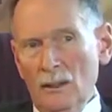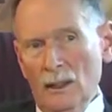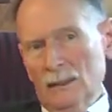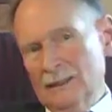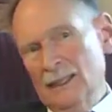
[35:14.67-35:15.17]

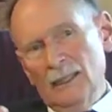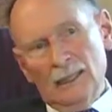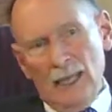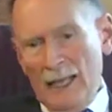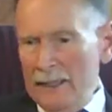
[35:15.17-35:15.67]
I'll tell
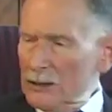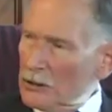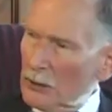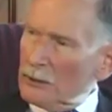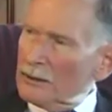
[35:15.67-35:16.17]
an
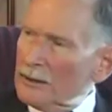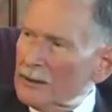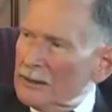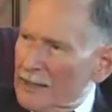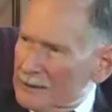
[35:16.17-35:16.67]
anecdote,
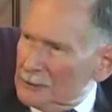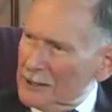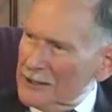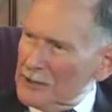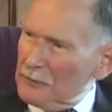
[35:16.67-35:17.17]
that's
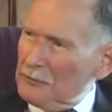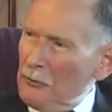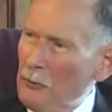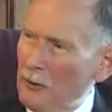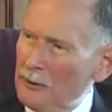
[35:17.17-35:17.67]
what these are
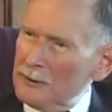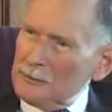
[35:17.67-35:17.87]
for.